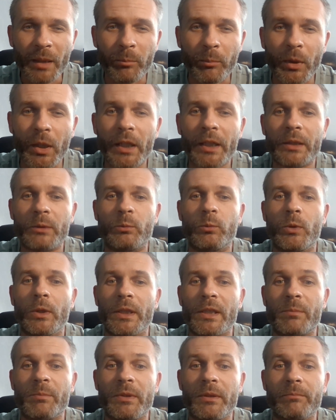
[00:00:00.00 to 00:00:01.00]
part
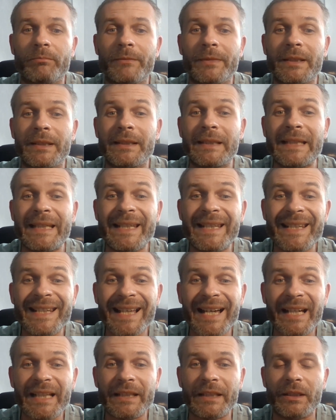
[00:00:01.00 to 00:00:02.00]
was
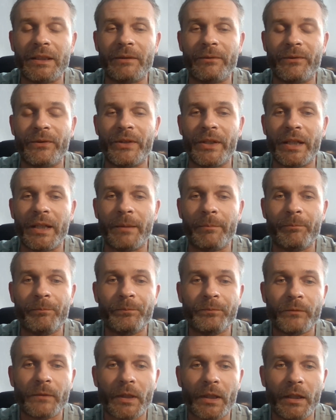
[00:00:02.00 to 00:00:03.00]
none of the
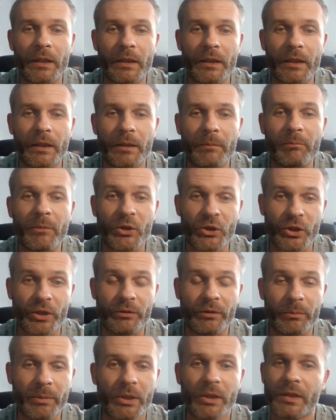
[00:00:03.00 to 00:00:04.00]

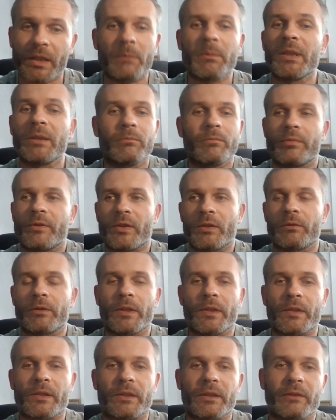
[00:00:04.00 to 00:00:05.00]
machinery, because I mean
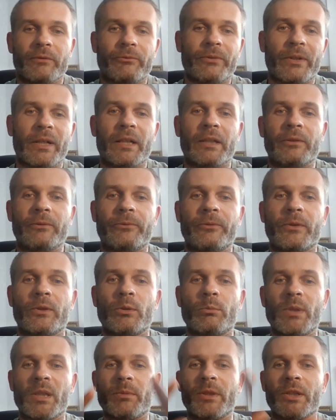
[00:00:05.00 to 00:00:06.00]
seriously, 5
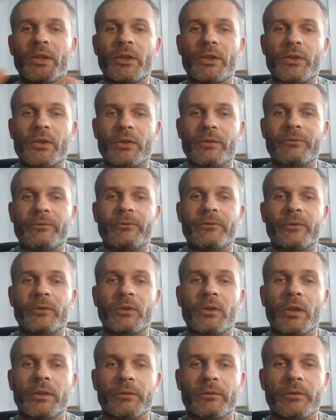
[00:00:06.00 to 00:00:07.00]
cubic meters of
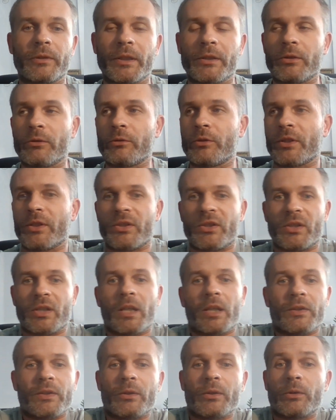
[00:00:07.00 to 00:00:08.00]
concrete, you just
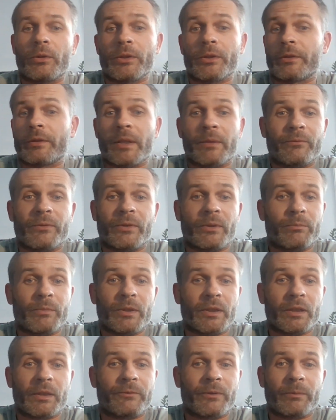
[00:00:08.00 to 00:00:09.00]
take the order them from
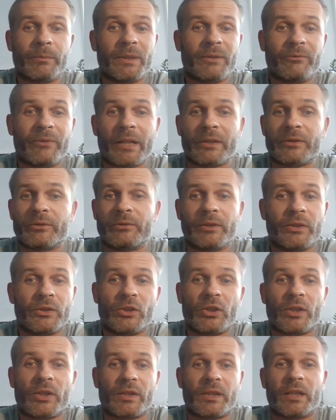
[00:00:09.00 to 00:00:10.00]
the factory and
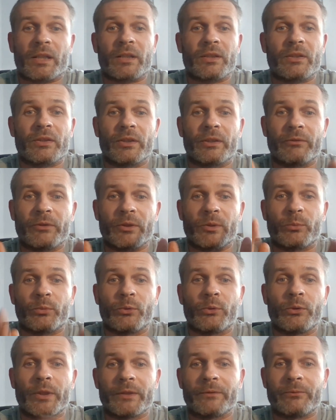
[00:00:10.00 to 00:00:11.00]
just get it delivered,
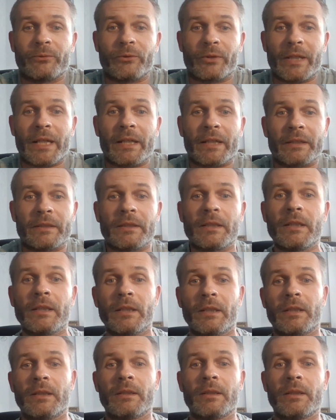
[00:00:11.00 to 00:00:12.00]
pour it, forget it.
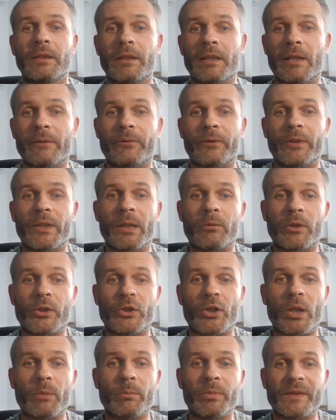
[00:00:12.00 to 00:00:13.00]
Half an hour
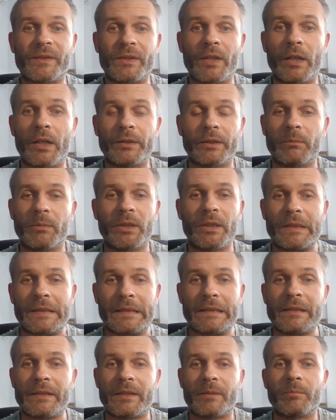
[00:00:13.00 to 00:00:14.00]
job, it's done. I mean
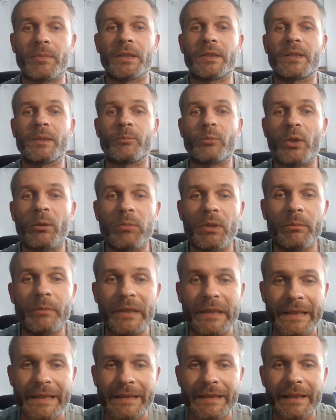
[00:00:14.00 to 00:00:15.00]
it's easy, but the problem
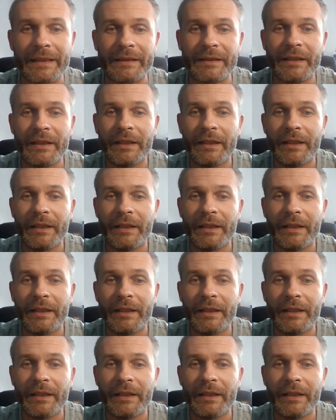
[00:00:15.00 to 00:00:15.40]
is that